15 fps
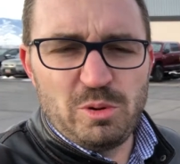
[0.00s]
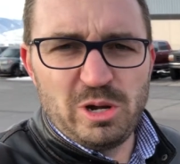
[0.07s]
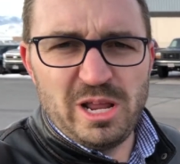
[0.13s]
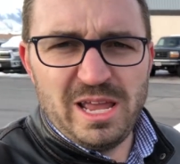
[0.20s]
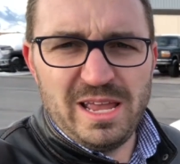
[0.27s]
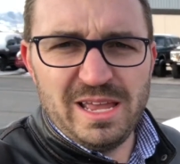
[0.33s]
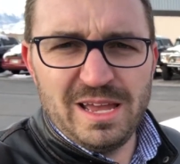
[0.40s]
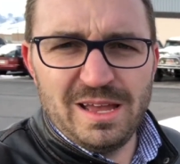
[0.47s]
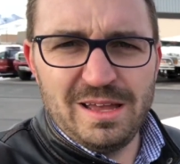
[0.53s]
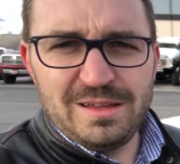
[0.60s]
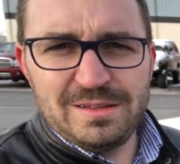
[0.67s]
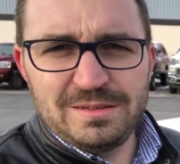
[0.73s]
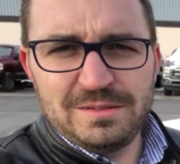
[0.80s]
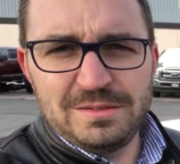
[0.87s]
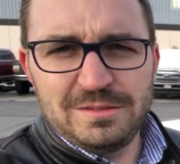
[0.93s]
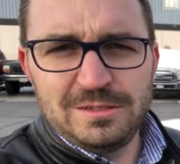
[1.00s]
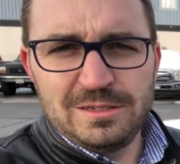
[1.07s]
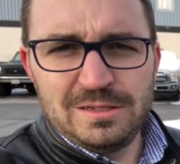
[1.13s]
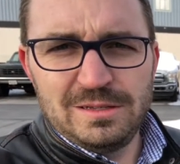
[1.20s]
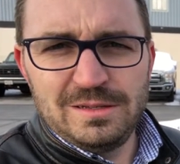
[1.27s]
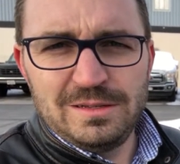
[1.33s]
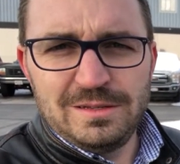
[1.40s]
put a
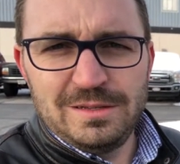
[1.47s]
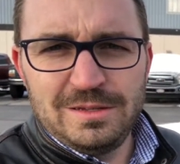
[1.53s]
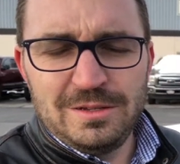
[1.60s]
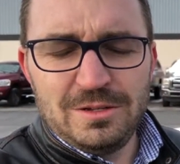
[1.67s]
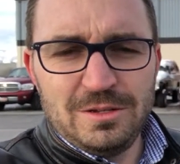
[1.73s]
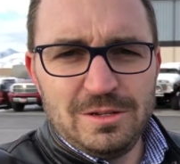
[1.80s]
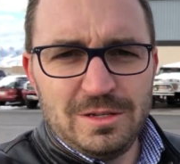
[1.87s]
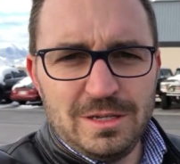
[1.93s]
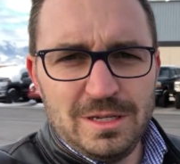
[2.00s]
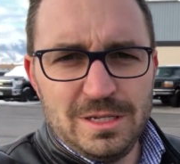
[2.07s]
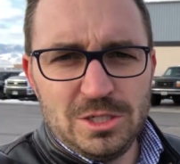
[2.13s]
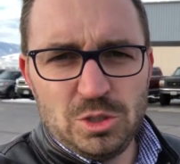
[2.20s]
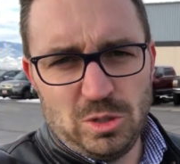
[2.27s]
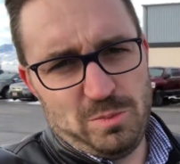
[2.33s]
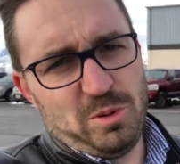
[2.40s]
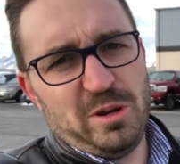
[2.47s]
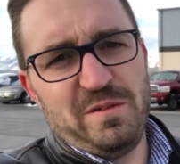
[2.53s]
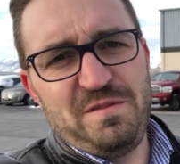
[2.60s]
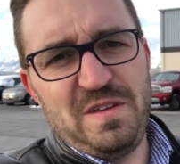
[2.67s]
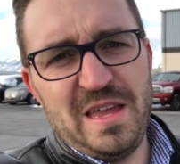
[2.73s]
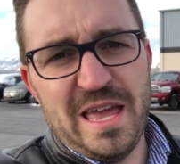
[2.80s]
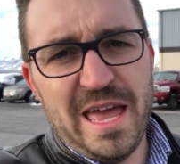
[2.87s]

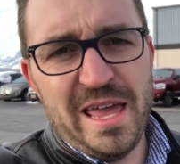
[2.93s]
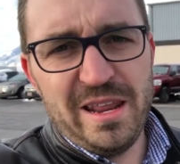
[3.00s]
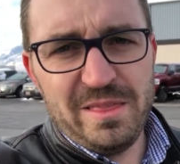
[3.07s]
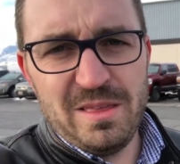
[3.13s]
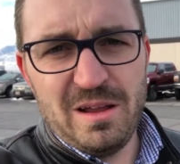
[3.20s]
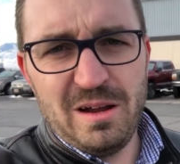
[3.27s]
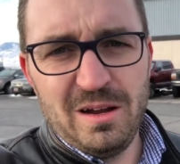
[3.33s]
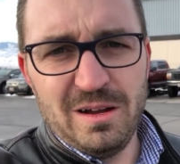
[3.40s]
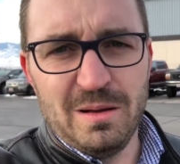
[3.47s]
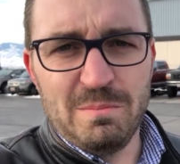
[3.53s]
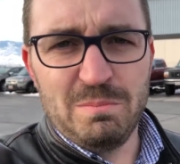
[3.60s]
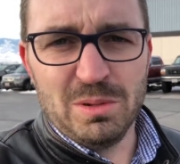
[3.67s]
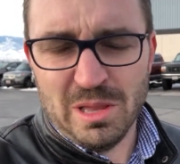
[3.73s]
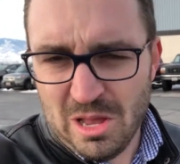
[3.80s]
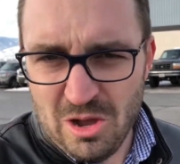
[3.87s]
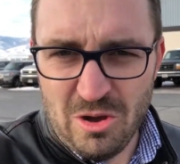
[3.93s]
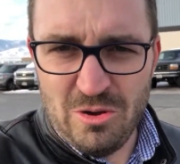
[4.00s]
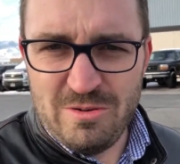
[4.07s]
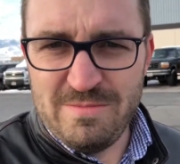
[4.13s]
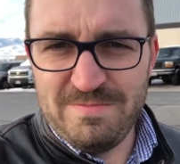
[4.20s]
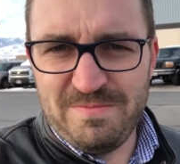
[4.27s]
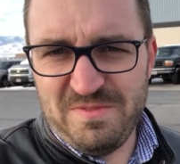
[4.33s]
V8 in there, a
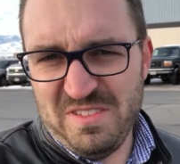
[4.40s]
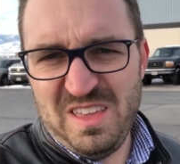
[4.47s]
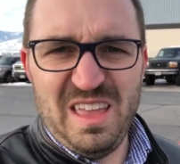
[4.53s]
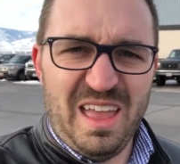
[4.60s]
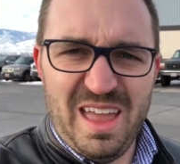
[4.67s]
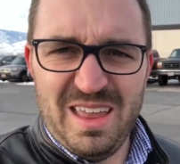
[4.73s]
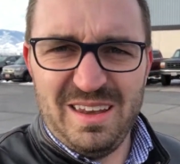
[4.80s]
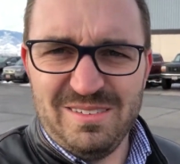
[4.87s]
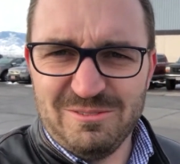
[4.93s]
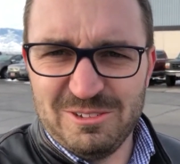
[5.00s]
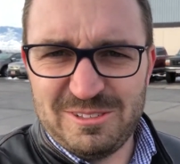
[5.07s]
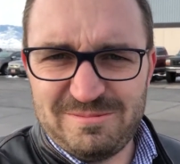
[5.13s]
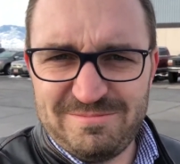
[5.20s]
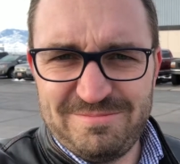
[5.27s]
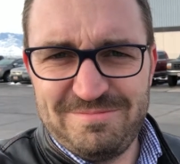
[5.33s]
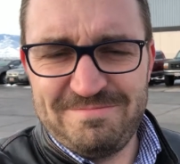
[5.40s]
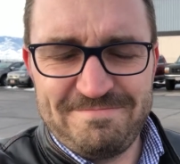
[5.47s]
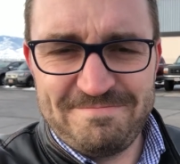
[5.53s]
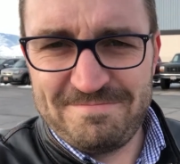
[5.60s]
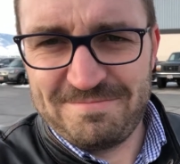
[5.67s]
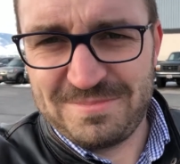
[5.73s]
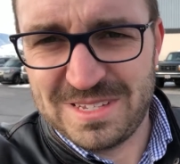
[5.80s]
blown V8 with,
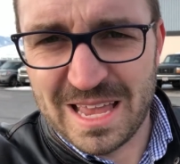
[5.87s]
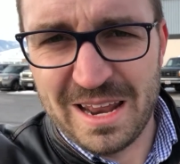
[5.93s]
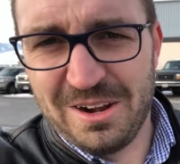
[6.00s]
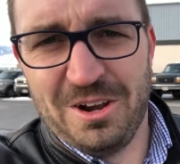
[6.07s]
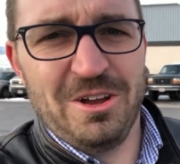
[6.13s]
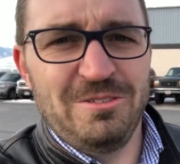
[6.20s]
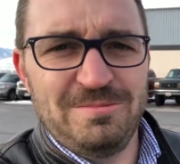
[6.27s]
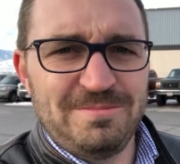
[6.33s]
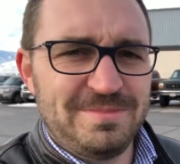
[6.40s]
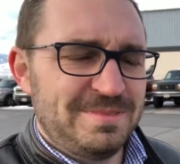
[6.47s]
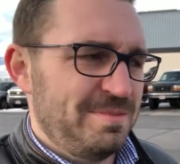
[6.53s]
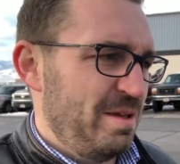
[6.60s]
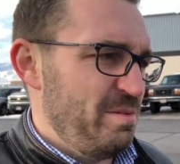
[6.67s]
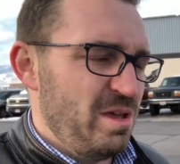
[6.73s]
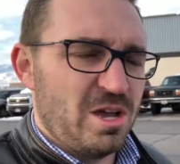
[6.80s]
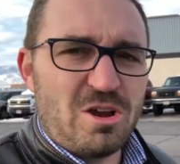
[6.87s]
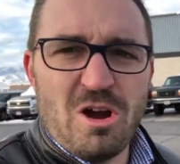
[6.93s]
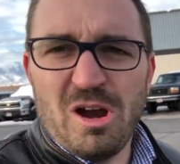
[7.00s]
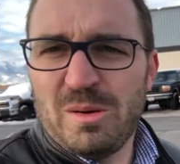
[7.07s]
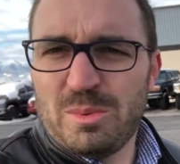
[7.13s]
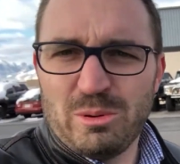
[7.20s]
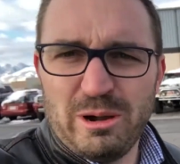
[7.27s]
I don't know, maybe a
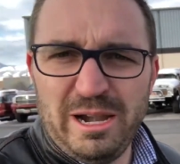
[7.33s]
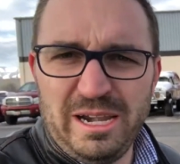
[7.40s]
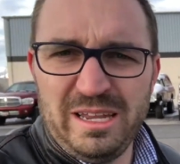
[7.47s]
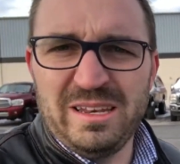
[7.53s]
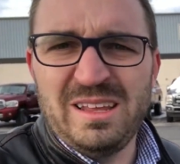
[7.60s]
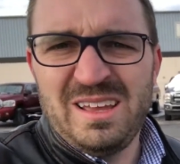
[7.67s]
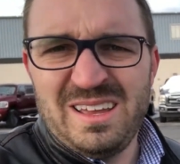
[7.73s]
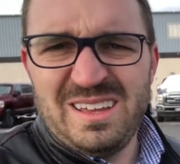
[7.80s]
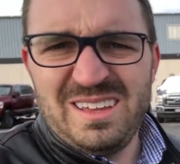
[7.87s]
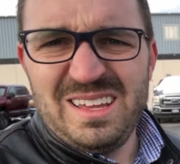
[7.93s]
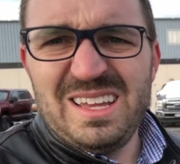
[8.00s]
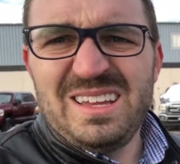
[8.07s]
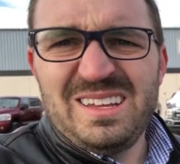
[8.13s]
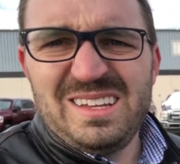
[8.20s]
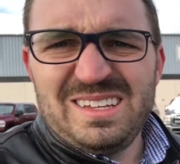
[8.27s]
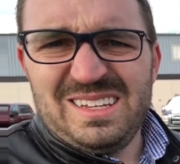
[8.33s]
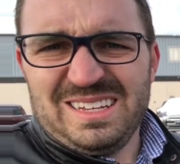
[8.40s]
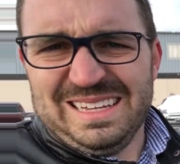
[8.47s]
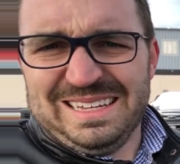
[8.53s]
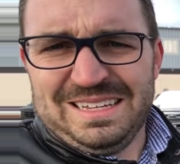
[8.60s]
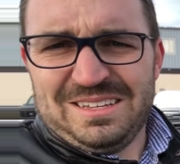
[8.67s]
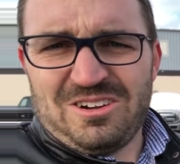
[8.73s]
carbureted
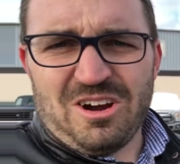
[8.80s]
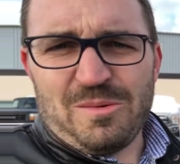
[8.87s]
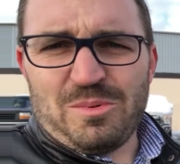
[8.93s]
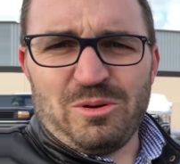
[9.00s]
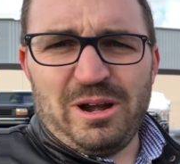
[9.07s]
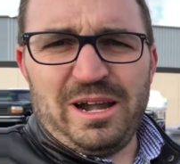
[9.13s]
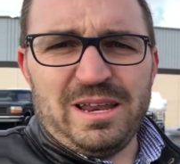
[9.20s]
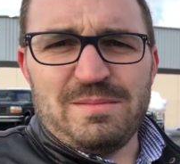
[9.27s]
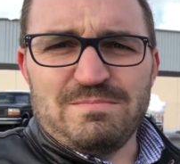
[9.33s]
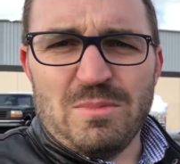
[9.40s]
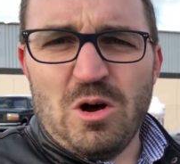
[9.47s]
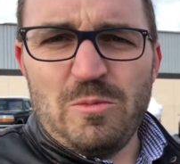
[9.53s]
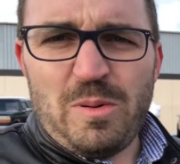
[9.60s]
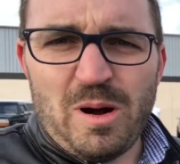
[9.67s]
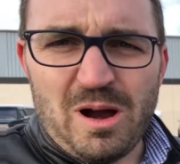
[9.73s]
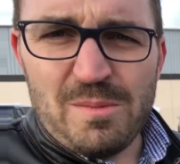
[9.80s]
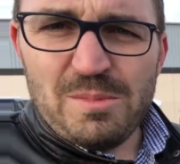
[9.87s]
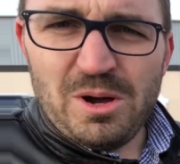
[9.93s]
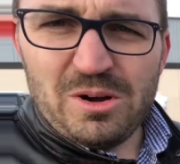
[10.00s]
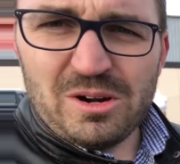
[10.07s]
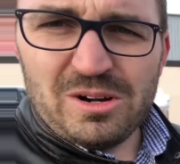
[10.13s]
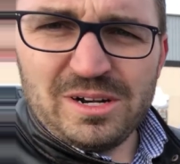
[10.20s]
Mopar
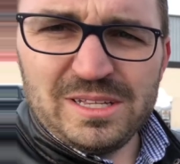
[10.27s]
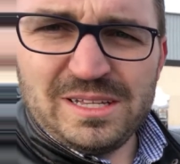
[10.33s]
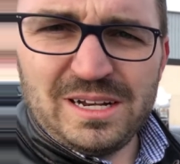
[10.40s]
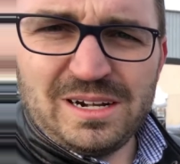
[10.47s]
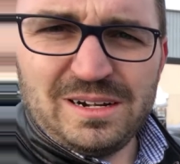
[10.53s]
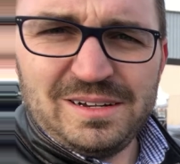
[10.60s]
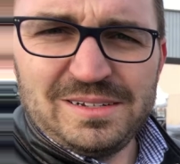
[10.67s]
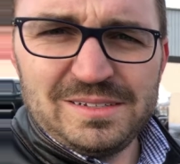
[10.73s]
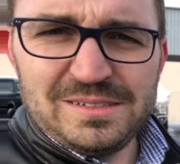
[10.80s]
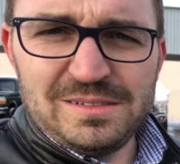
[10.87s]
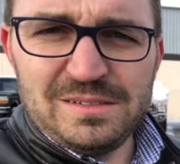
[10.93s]
motor in there,